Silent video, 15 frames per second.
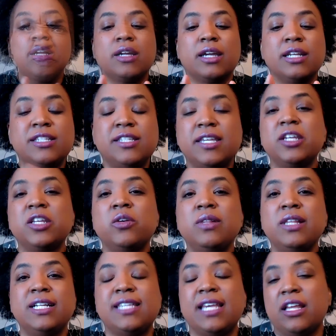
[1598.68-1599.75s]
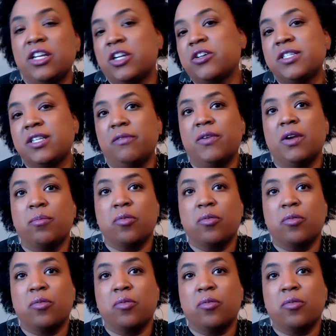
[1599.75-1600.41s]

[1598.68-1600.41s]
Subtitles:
Continually telling yourself you're